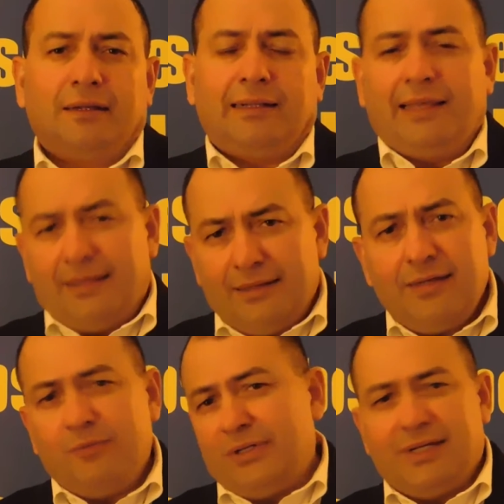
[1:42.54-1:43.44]
Clearly,
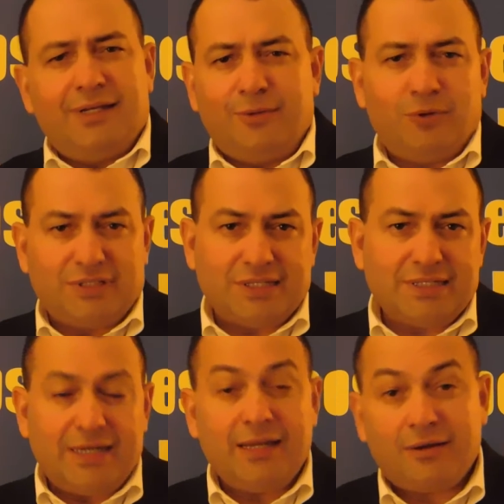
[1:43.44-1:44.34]
there wasn't
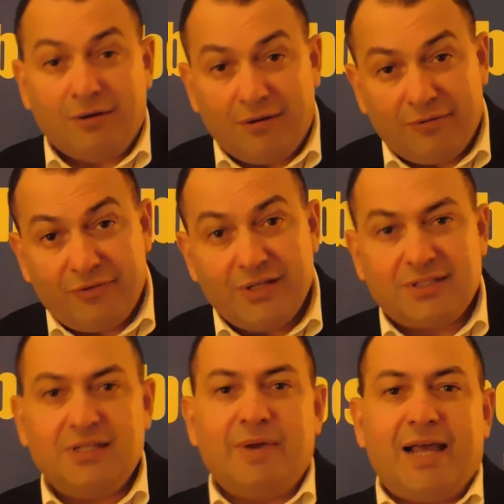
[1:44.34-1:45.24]
any coffee or
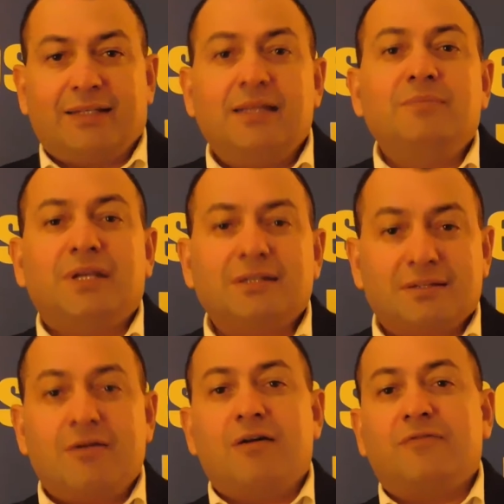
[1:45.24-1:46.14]
tea back then, because
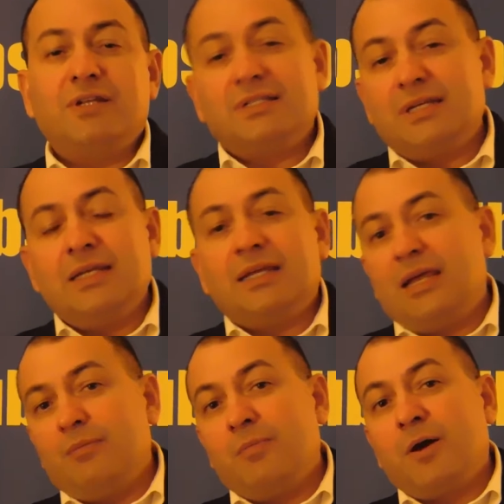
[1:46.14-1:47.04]
coffee and tea
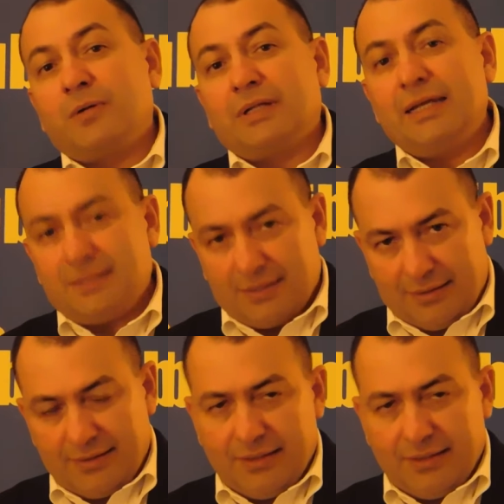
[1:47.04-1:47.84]
came about later.